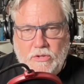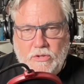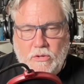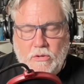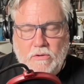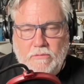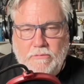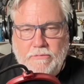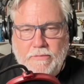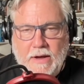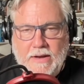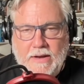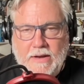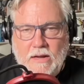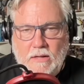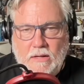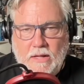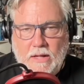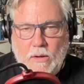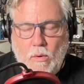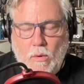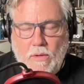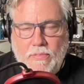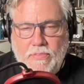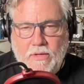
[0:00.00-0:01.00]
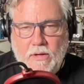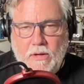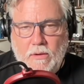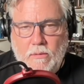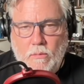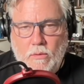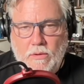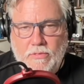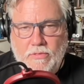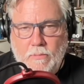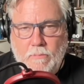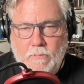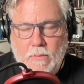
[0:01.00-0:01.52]
You can find out, like, what
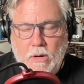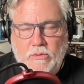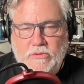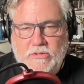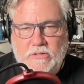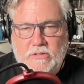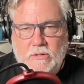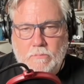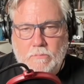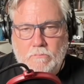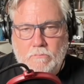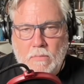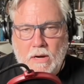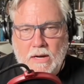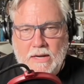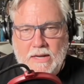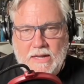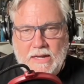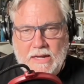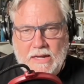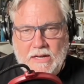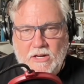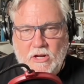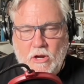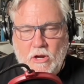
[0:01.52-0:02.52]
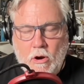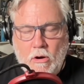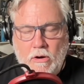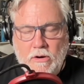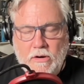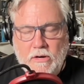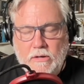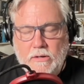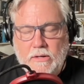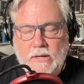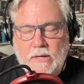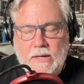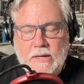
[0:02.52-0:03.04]
the most money it garnered.